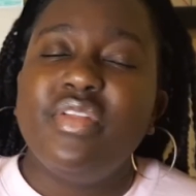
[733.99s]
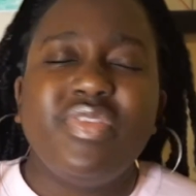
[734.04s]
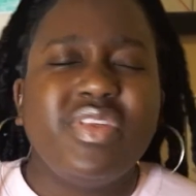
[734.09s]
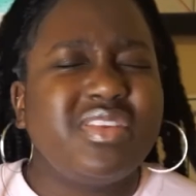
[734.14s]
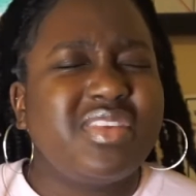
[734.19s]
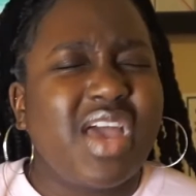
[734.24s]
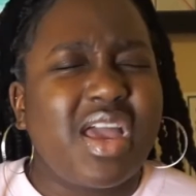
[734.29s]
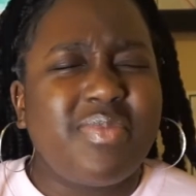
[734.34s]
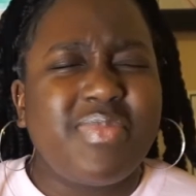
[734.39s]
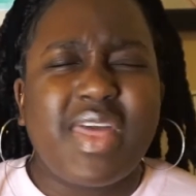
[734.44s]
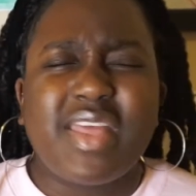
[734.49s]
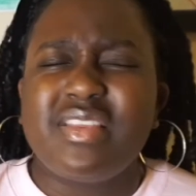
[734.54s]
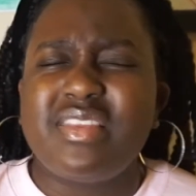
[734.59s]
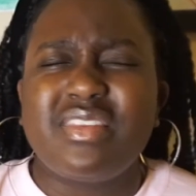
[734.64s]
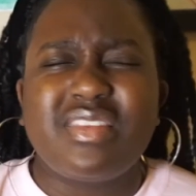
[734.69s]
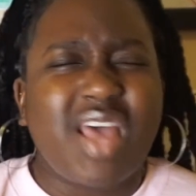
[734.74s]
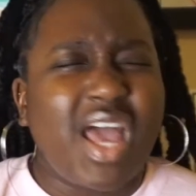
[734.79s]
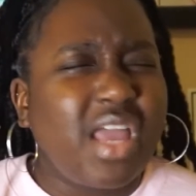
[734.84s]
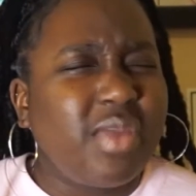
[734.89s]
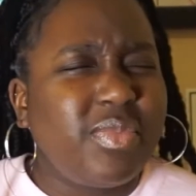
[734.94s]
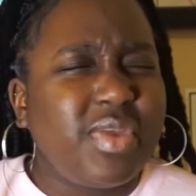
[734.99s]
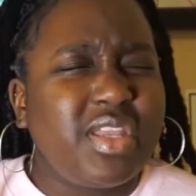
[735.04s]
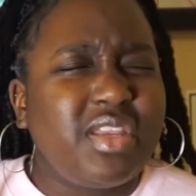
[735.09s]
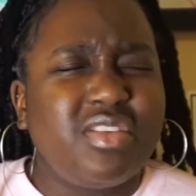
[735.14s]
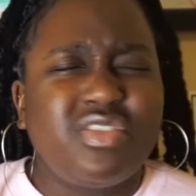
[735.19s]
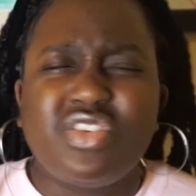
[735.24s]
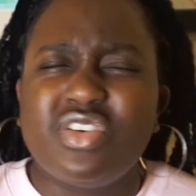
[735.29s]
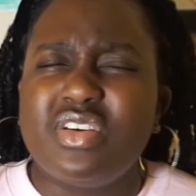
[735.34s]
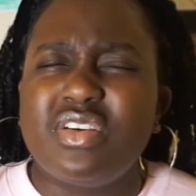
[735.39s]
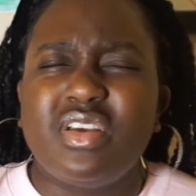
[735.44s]
The time that Simon
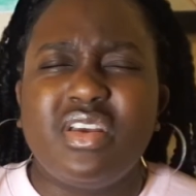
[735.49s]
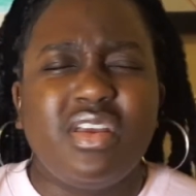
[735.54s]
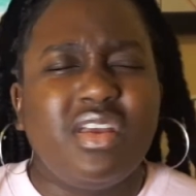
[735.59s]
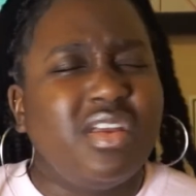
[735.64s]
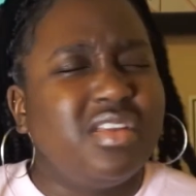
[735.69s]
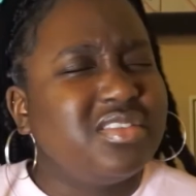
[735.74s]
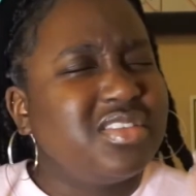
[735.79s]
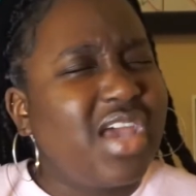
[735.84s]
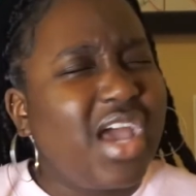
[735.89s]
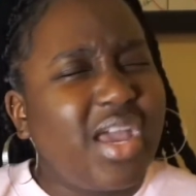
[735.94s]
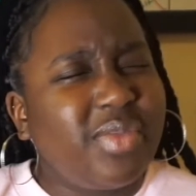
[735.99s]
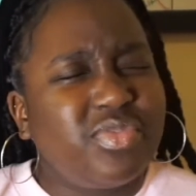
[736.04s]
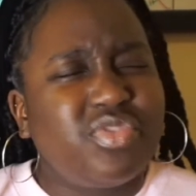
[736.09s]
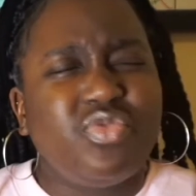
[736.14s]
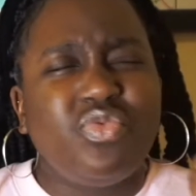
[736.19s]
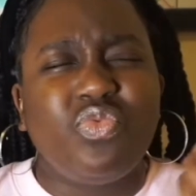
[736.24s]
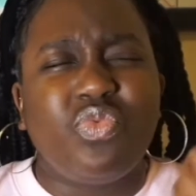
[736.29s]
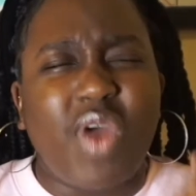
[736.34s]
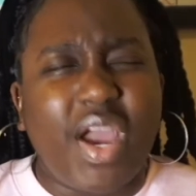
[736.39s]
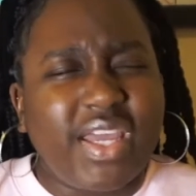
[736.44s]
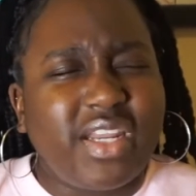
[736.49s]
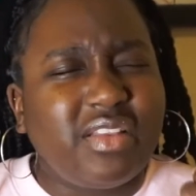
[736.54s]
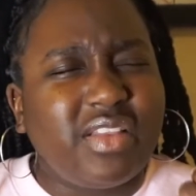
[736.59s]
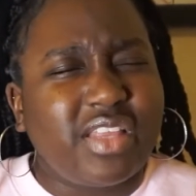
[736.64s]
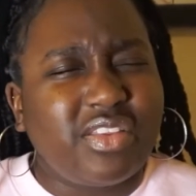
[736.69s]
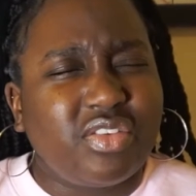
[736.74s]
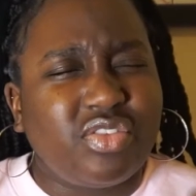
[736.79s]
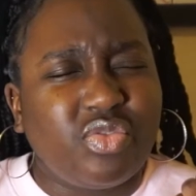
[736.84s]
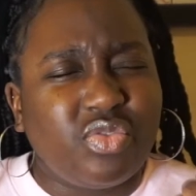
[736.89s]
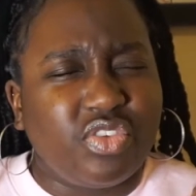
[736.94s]
took time to write a
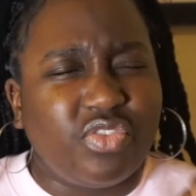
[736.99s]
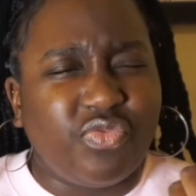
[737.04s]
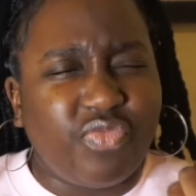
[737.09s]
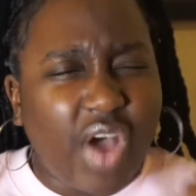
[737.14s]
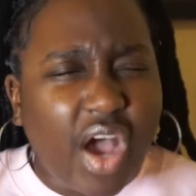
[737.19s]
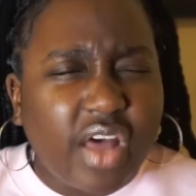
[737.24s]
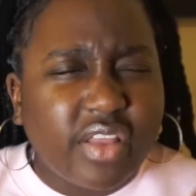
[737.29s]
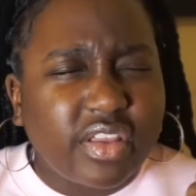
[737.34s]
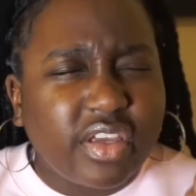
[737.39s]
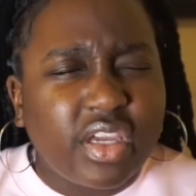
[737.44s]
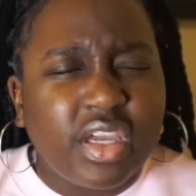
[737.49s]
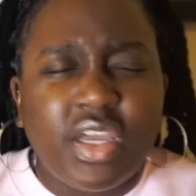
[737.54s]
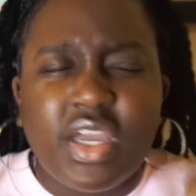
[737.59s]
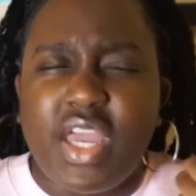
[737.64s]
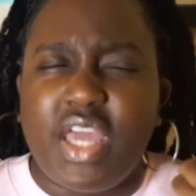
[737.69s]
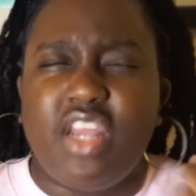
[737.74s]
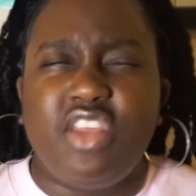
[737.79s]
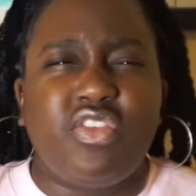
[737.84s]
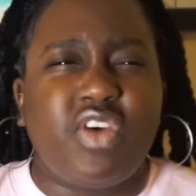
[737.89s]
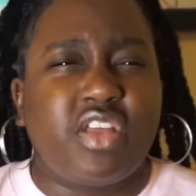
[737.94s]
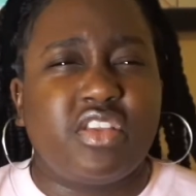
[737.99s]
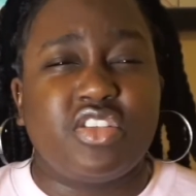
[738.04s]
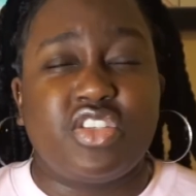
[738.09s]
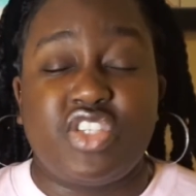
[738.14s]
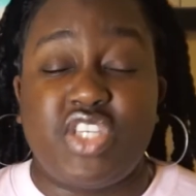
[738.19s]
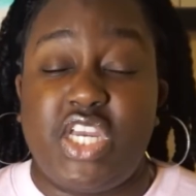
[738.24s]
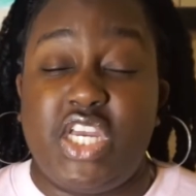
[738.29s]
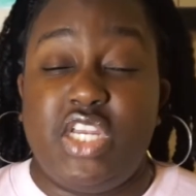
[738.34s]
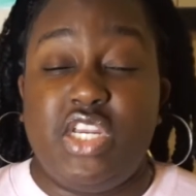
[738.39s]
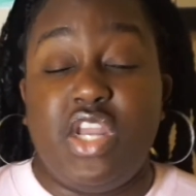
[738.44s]
letter to his father and his father
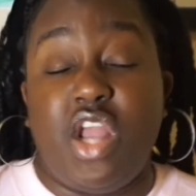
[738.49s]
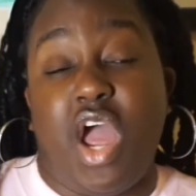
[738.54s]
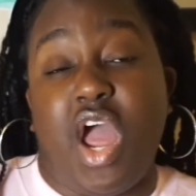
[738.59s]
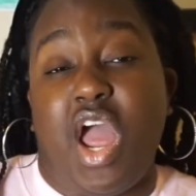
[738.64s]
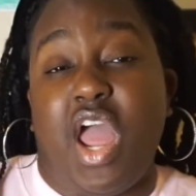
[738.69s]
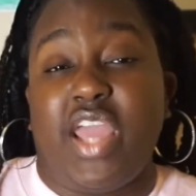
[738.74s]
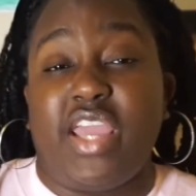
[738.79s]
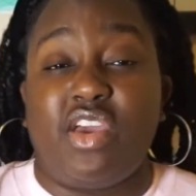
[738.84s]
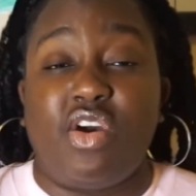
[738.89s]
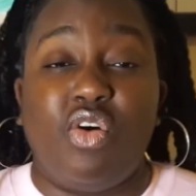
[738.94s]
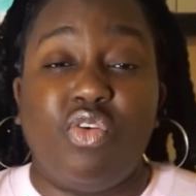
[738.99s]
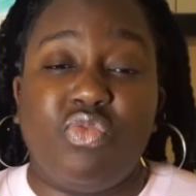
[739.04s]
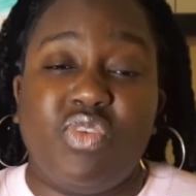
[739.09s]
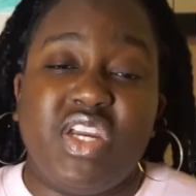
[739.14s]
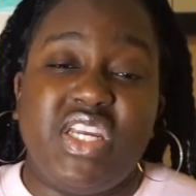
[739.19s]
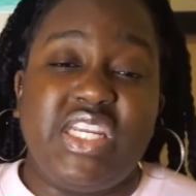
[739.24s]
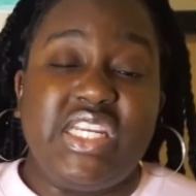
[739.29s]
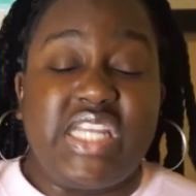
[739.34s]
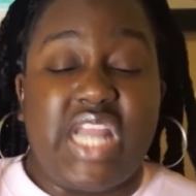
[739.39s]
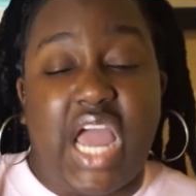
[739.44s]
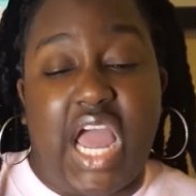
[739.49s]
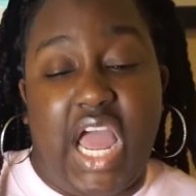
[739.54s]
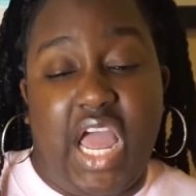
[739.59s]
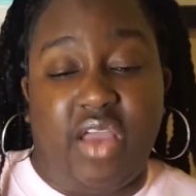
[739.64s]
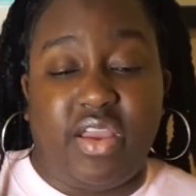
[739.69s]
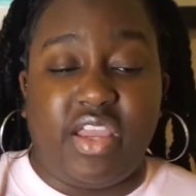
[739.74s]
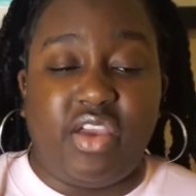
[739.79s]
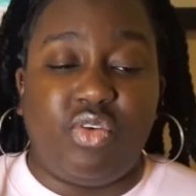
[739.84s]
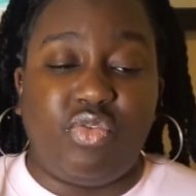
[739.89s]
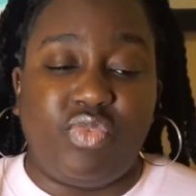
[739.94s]
said, nah, I ain't gonna read it. Nah, I
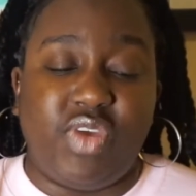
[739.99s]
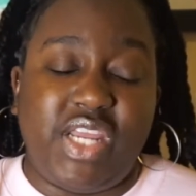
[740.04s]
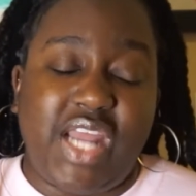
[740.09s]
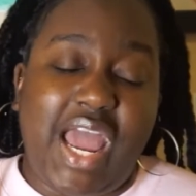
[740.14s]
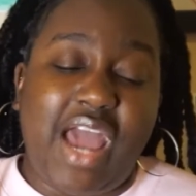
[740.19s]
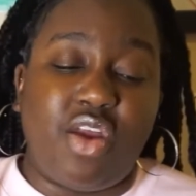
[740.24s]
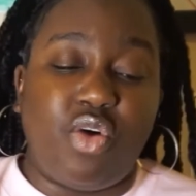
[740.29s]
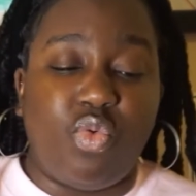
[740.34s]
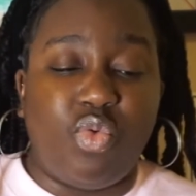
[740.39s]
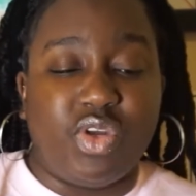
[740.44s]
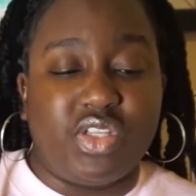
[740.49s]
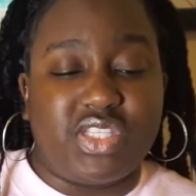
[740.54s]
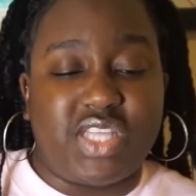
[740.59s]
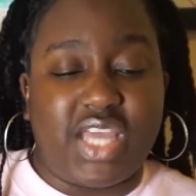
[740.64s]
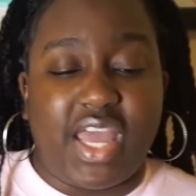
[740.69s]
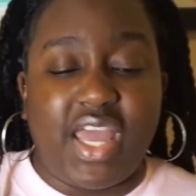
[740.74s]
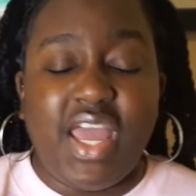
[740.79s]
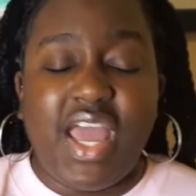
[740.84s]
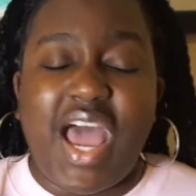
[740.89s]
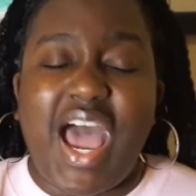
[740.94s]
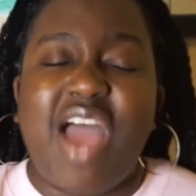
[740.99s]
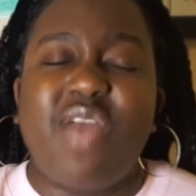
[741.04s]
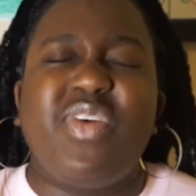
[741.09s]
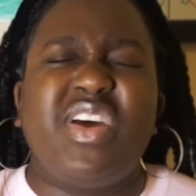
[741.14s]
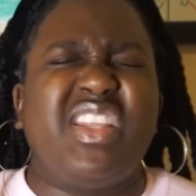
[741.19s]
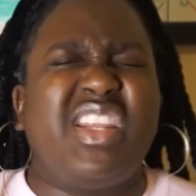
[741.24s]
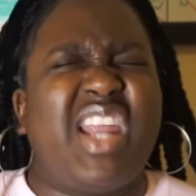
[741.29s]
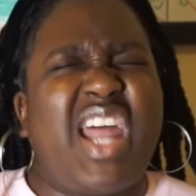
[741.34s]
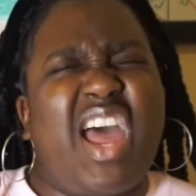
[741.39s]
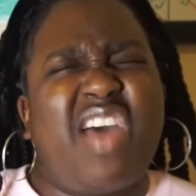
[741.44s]
ain't gonna read it. I don't want that. I'd
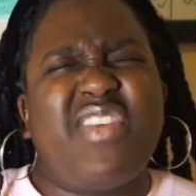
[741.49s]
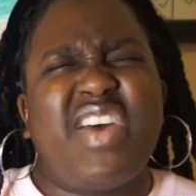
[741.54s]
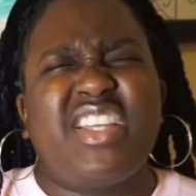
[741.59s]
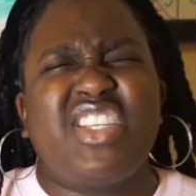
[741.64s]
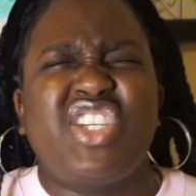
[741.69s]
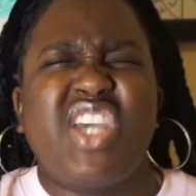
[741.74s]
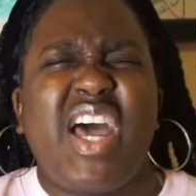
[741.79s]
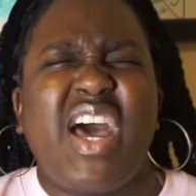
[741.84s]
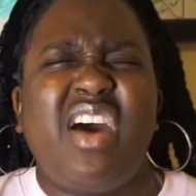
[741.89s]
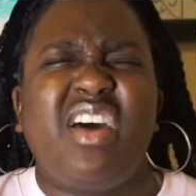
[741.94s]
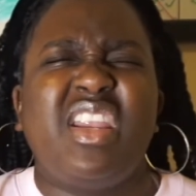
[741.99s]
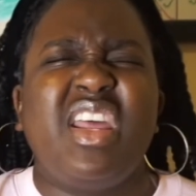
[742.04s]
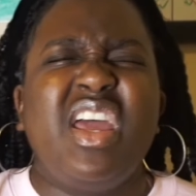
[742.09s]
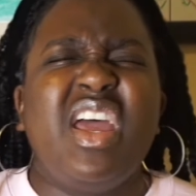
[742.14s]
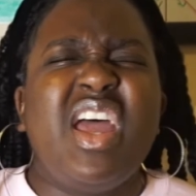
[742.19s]
rather not have that child